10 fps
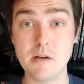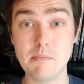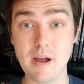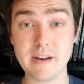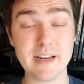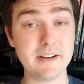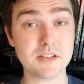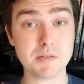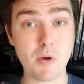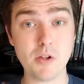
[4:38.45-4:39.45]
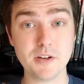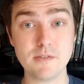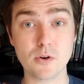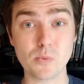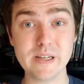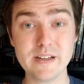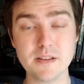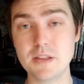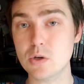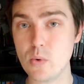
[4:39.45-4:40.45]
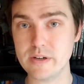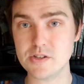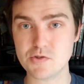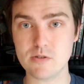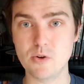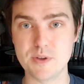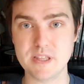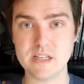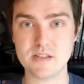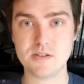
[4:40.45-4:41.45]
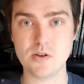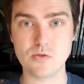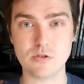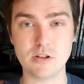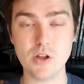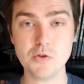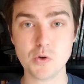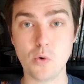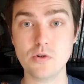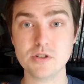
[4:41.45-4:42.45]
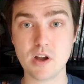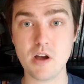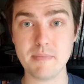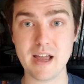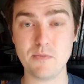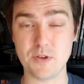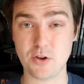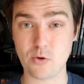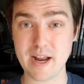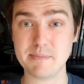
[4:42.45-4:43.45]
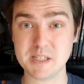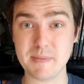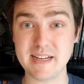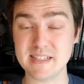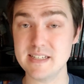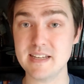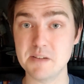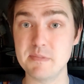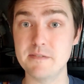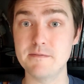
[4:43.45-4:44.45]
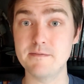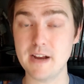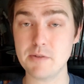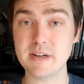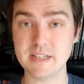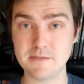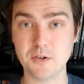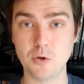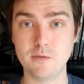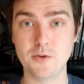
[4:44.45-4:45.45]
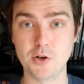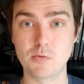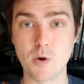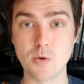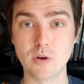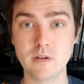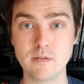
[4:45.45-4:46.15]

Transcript: but in a small enough arena, they're going to struggle with this, so close quarters combat with cramped spaces can be very difficult for your rogue.